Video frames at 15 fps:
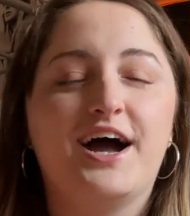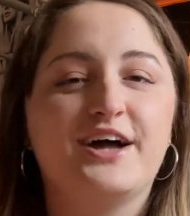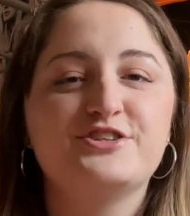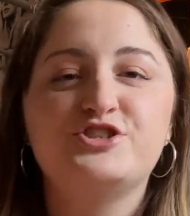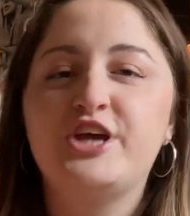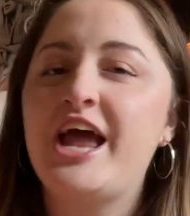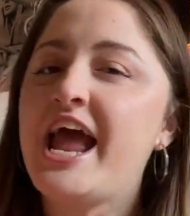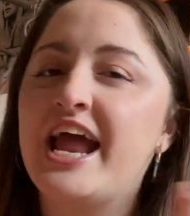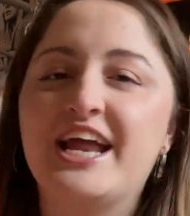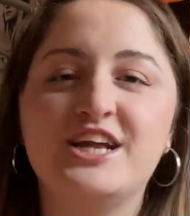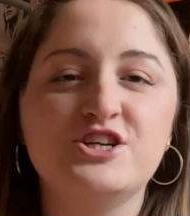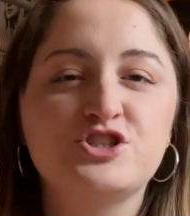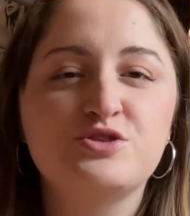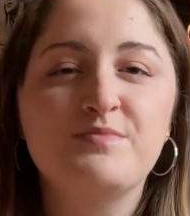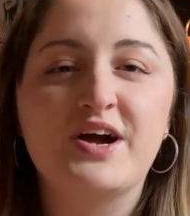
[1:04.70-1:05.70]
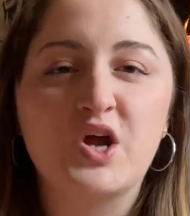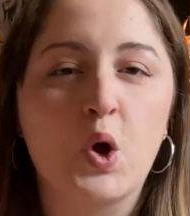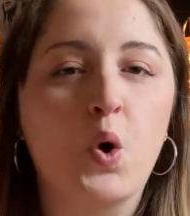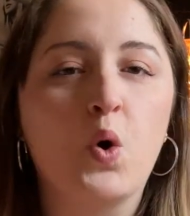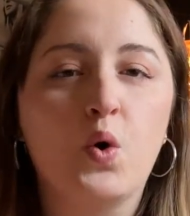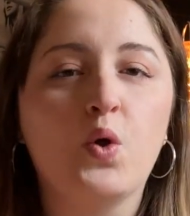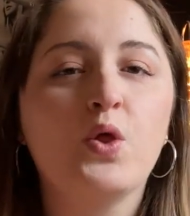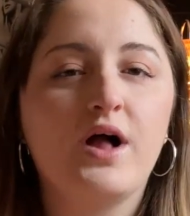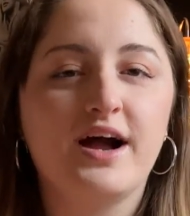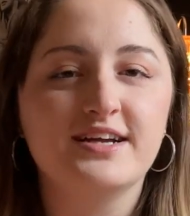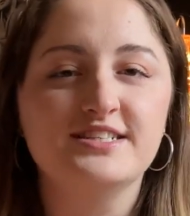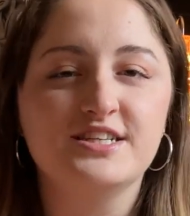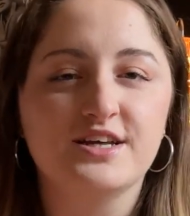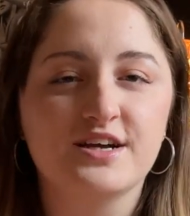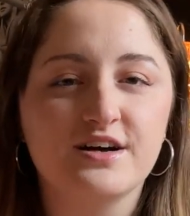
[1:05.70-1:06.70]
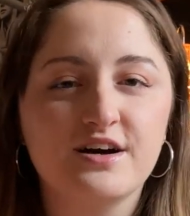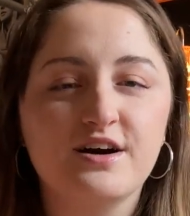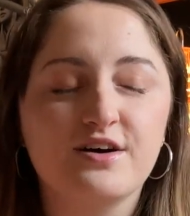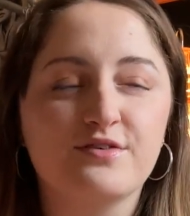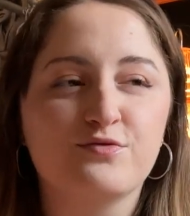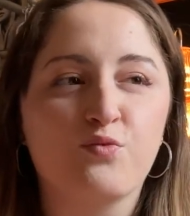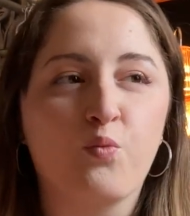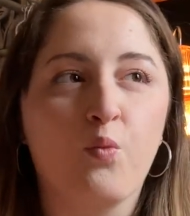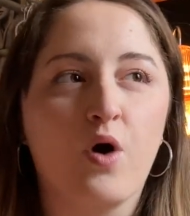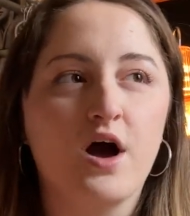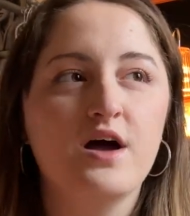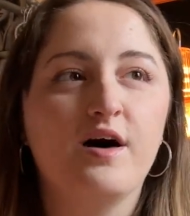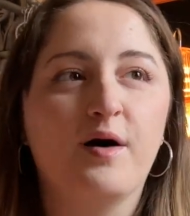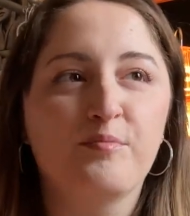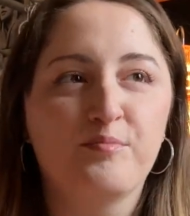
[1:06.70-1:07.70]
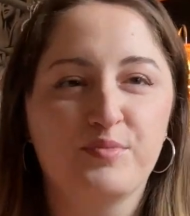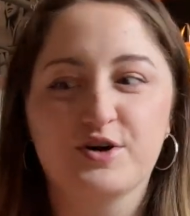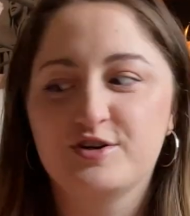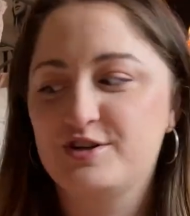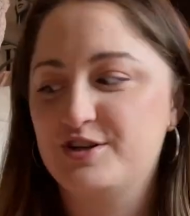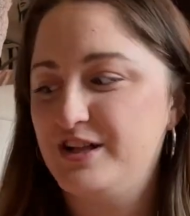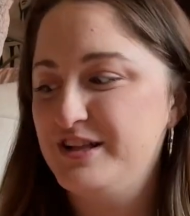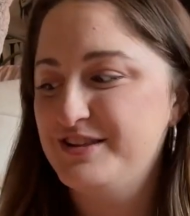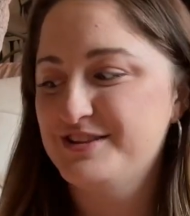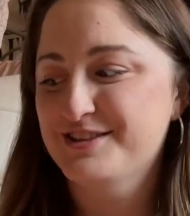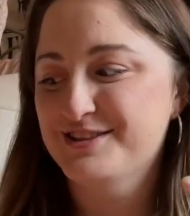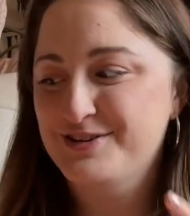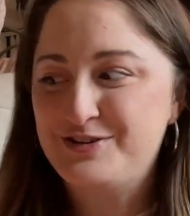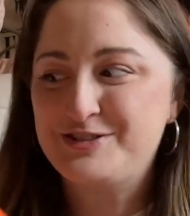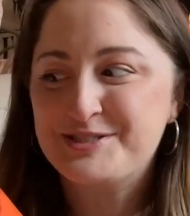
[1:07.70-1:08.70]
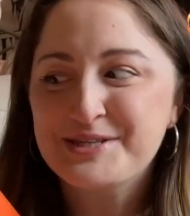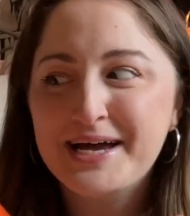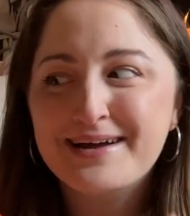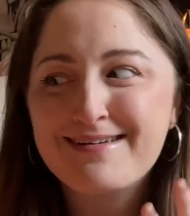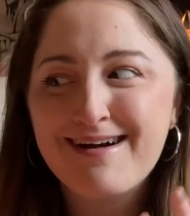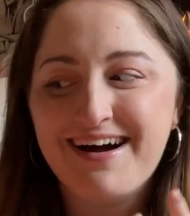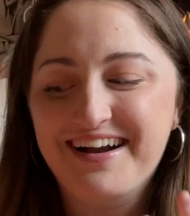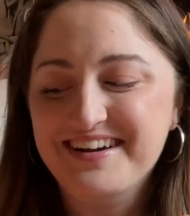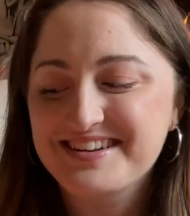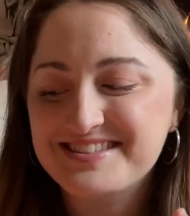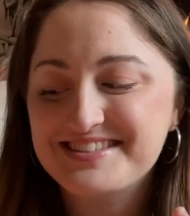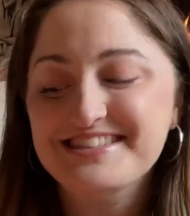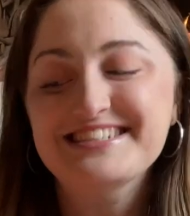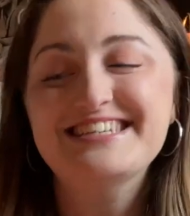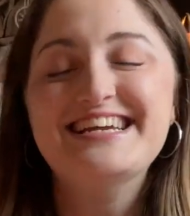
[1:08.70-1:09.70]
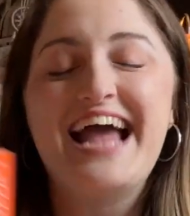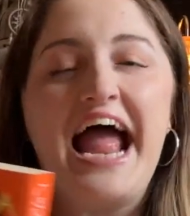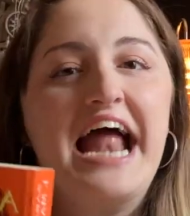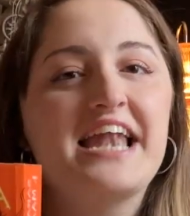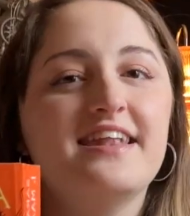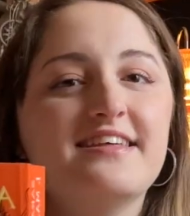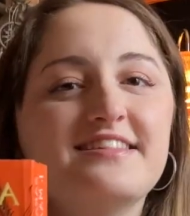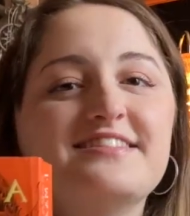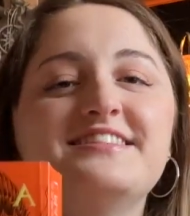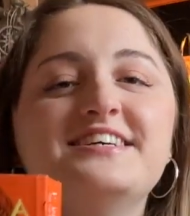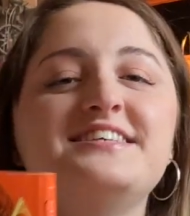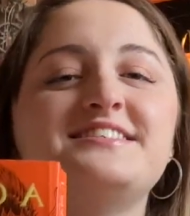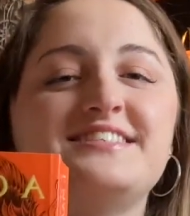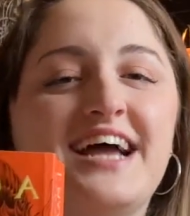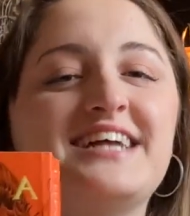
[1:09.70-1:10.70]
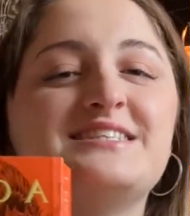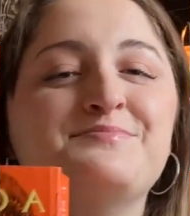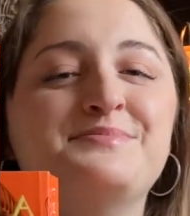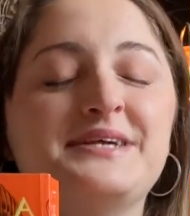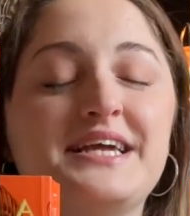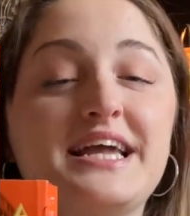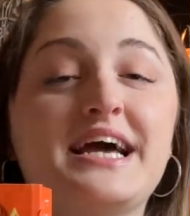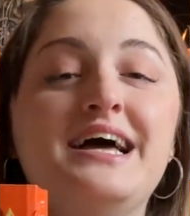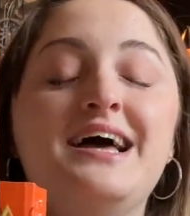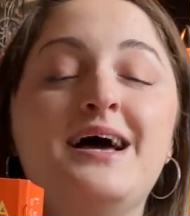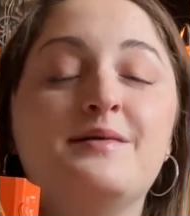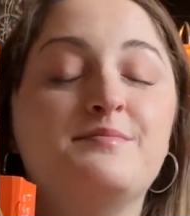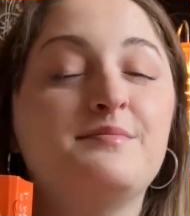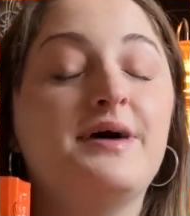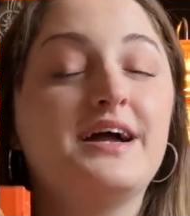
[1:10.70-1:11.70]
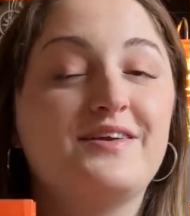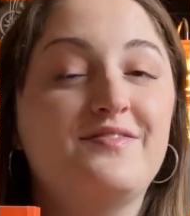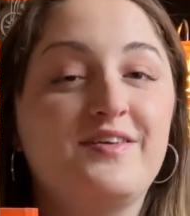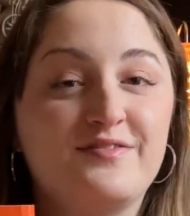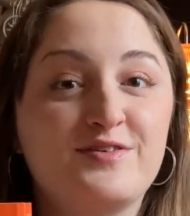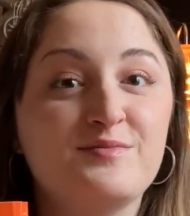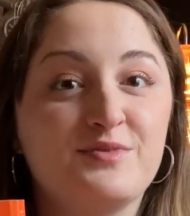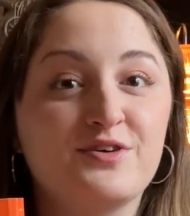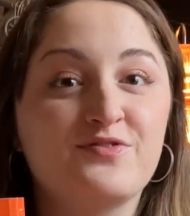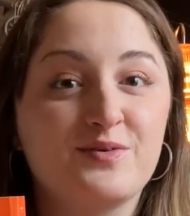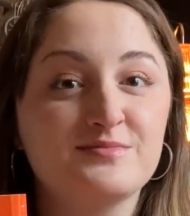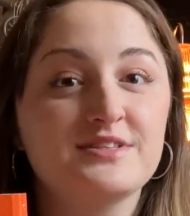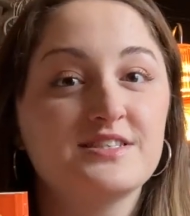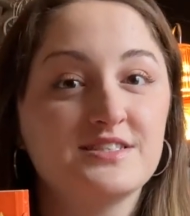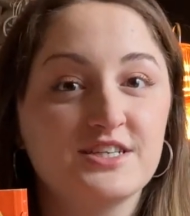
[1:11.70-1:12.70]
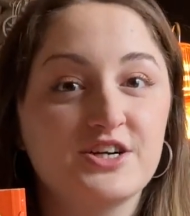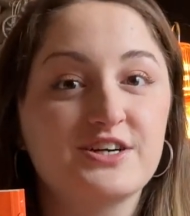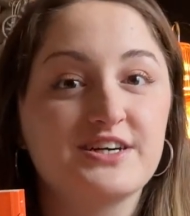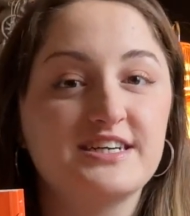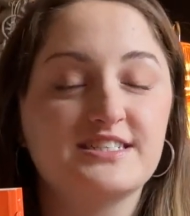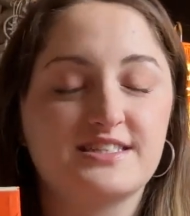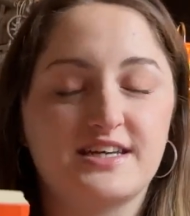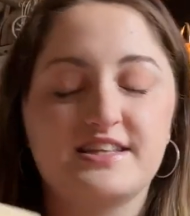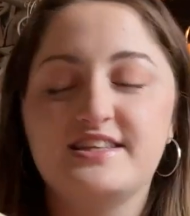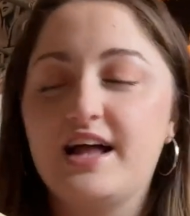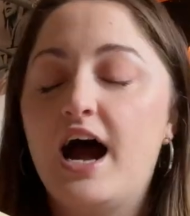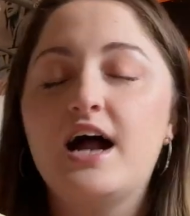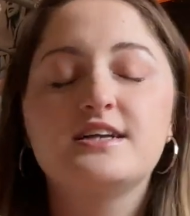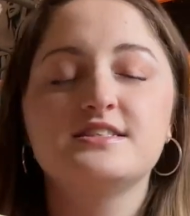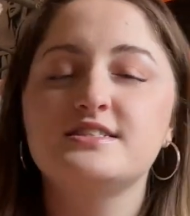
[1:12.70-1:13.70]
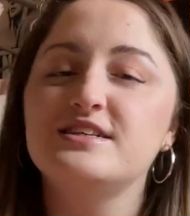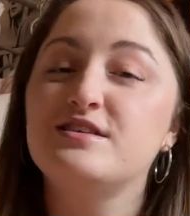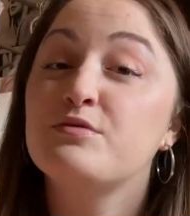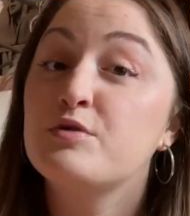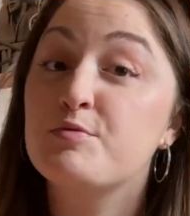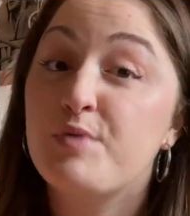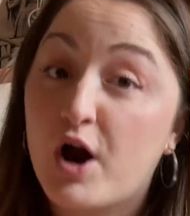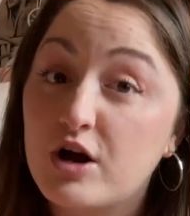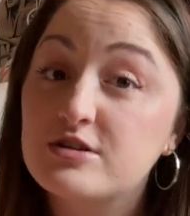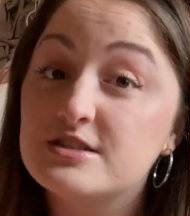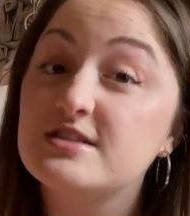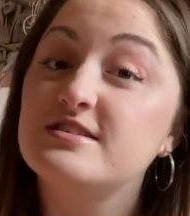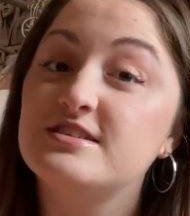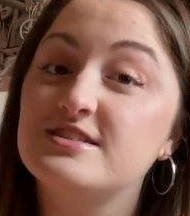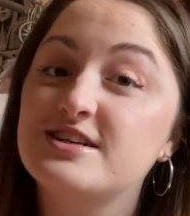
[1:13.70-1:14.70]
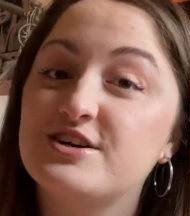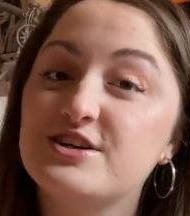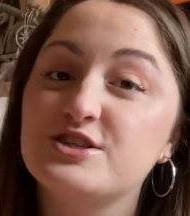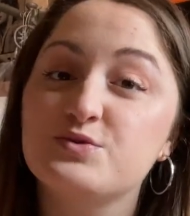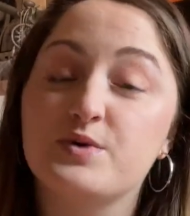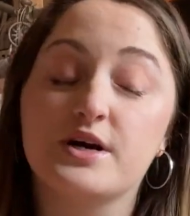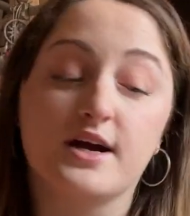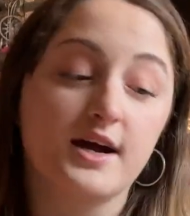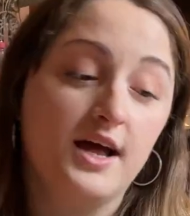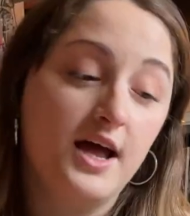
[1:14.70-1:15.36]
changed my whole idea of what a book looks like, honestly. And this had to be my favorite book from the series. Like, honestly, there were parts of the series where